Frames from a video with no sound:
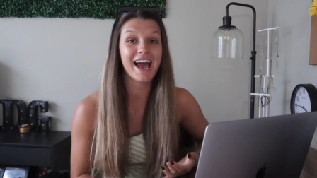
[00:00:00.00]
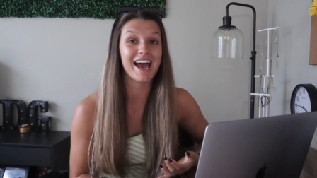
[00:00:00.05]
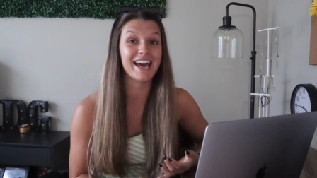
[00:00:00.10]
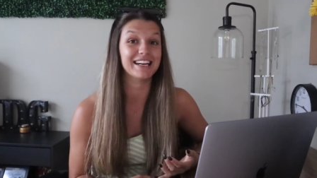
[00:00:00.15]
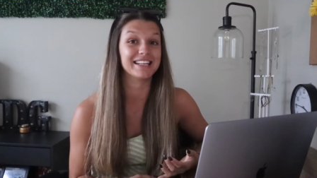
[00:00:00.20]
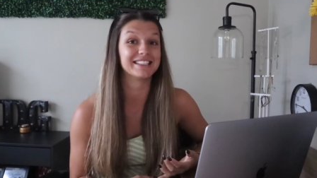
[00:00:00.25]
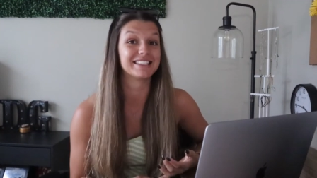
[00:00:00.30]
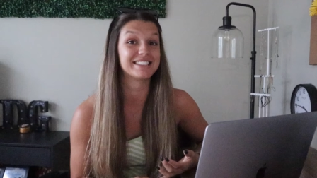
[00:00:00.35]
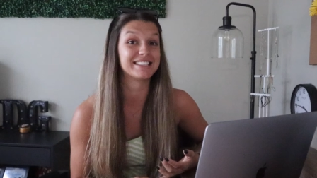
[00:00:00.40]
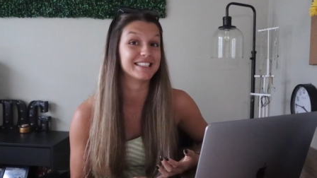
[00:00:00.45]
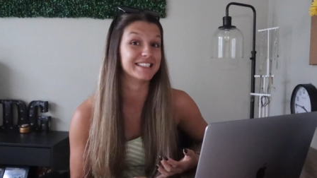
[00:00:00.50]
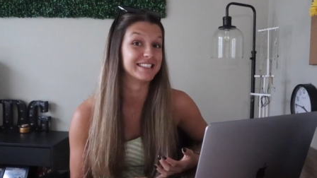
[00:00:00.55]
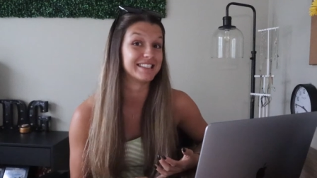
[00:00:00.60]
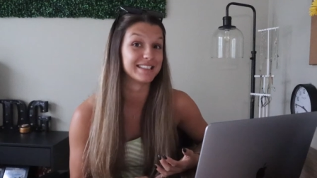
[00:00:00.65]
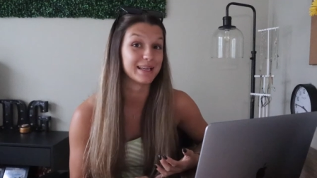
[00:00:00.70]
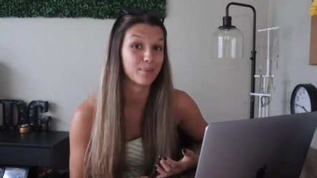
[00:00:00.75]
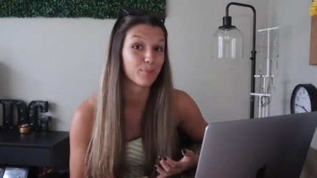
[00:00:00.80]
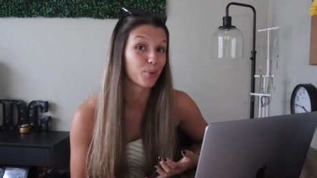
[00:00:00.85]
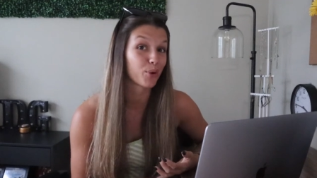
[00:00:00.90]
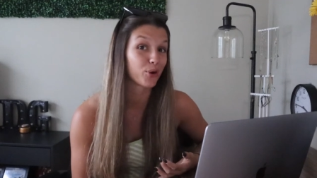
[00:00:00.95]
and it's
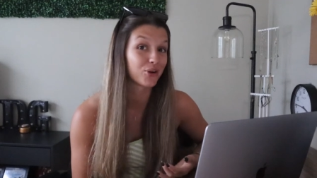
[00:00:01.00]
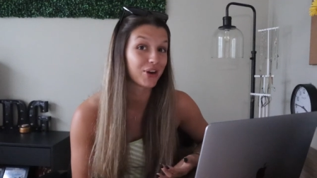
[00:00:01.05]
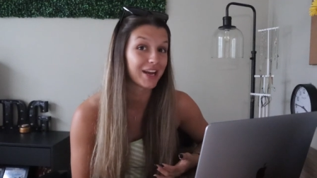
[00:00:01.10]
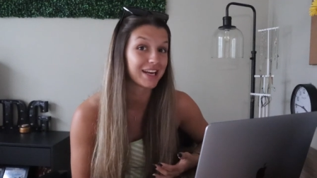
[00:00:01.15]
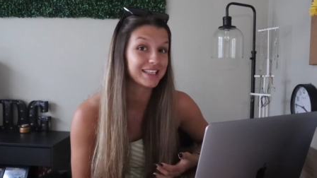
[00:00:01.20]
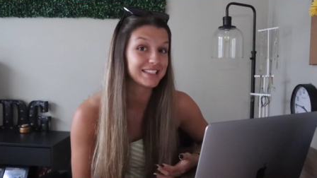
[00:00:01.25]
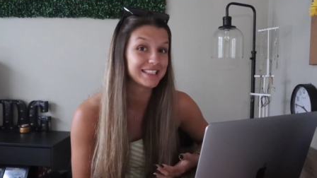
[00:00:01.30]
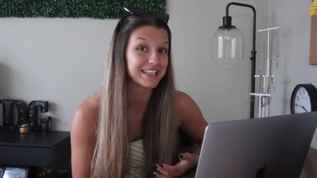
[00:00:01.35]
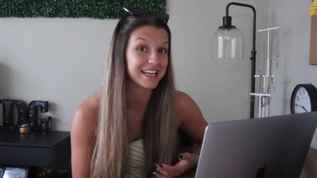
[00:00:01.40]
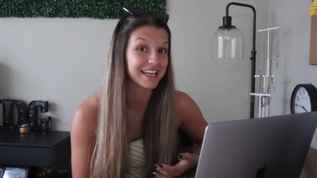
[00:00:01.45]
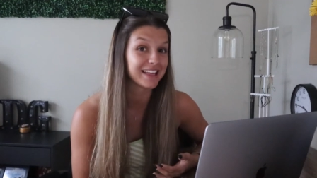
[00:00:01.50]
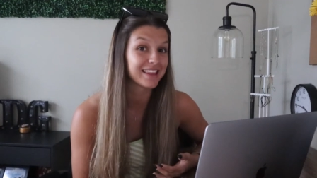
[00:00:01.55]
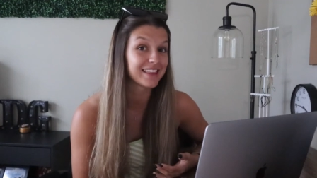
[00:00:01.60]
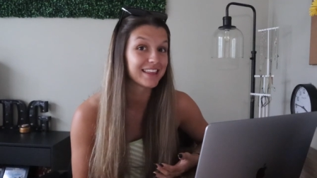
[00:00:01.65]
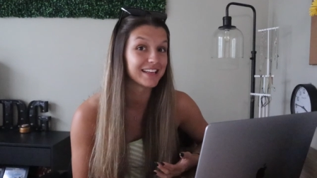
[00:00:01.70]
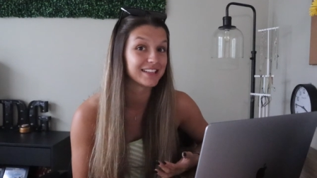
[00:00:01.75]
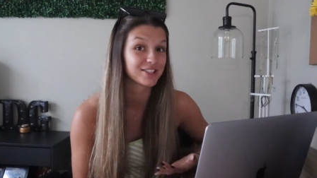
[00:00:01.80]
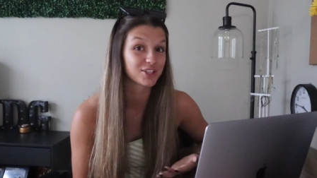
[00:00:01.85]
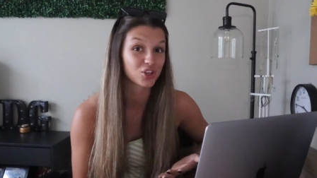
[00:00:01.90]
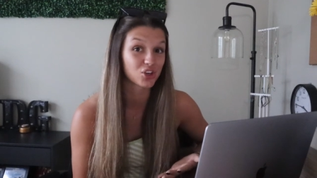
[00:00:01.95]
December
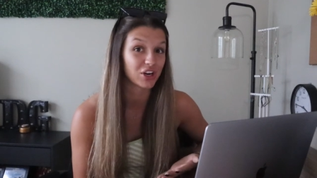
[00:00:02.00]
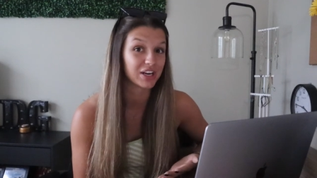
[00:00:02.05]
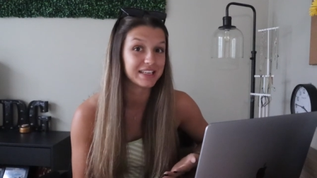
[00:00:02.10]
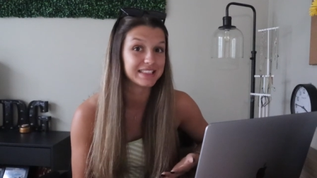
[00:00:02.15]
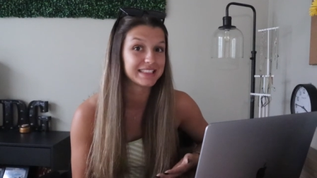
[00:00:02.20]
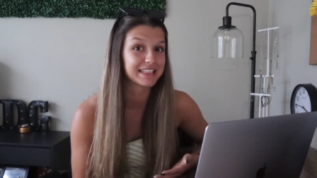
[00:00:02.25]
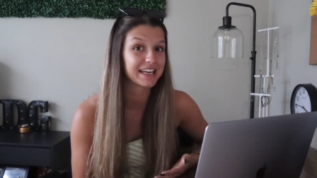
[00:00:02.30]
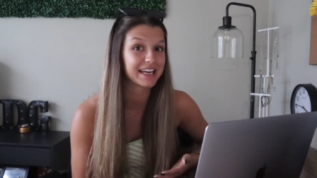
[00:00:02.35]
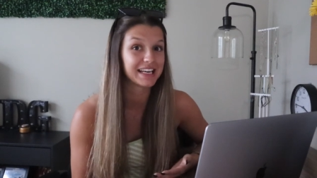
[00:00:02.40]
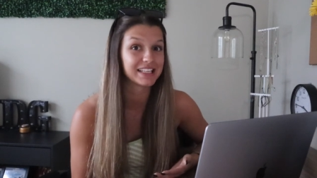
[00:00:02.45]
19th, it's crazy.